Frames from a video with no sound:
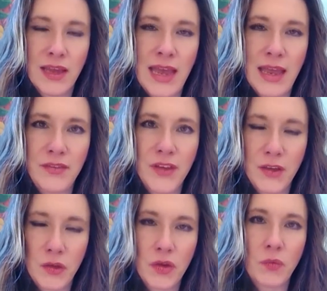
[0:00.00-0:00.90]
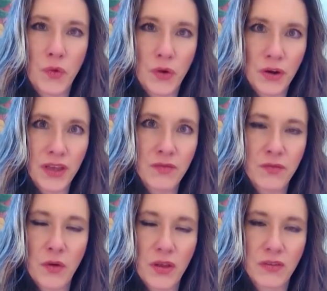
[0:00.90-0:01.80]
And you can work and
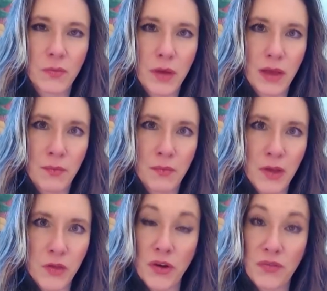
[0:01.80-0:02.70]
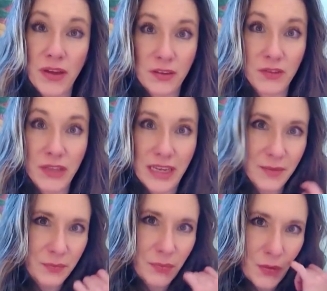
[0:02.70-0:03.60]
focus much more effectively.
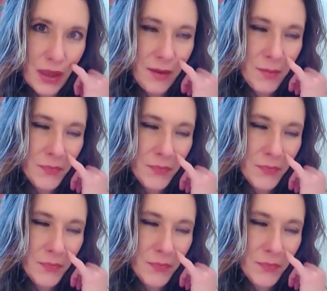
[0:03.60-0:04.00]
Okay?